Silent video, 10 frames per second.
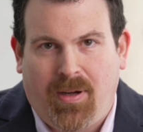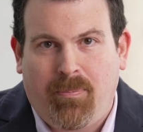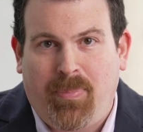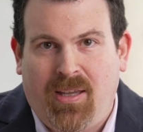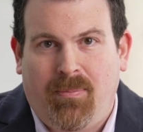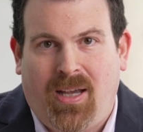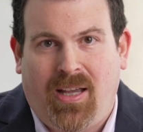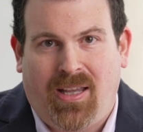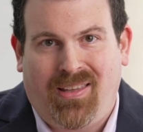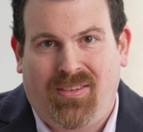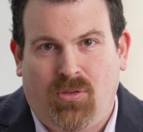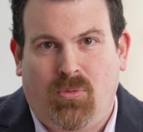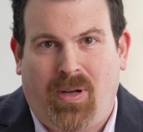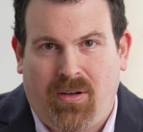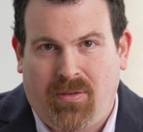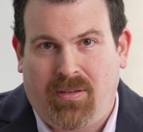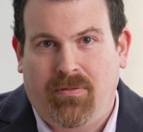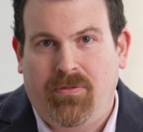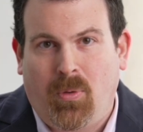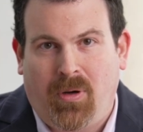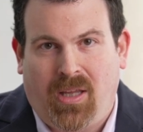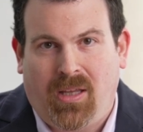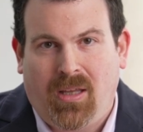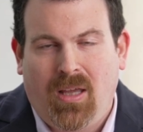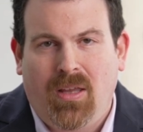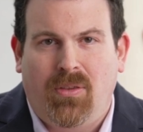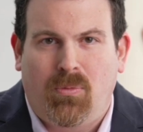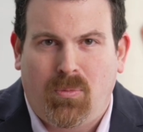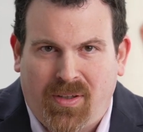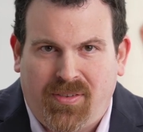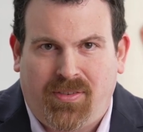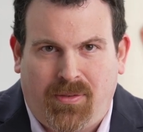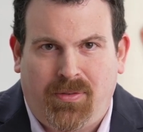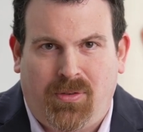their BMI is greater than 40, the risks of